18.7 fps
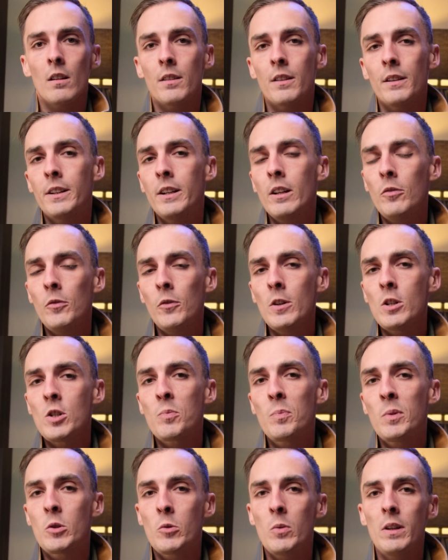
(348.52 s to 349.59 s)
The difference
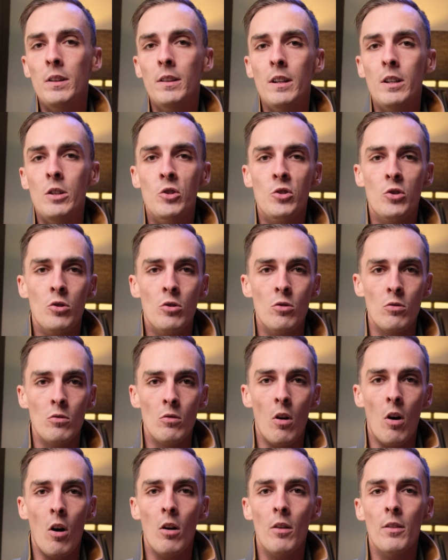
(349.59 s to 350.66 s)
between these
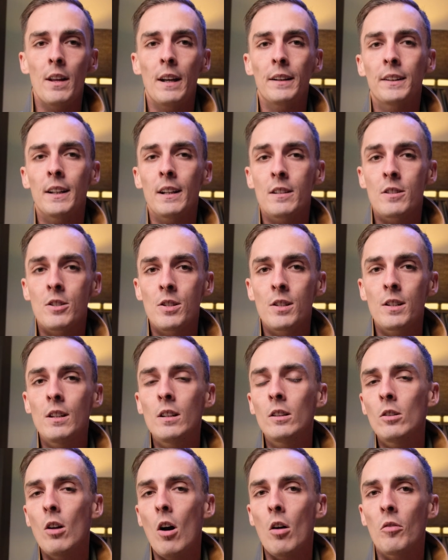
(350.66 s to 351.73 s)
two are that
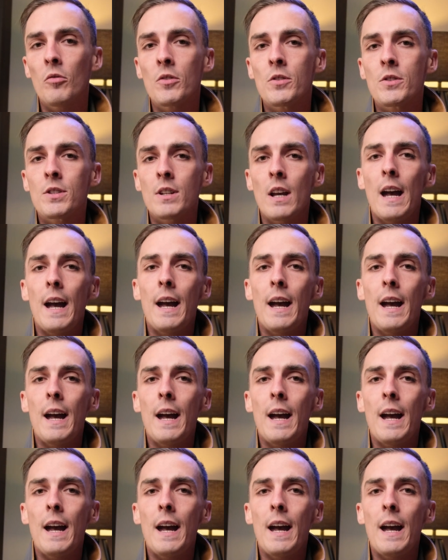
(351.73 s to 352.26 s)
steel offers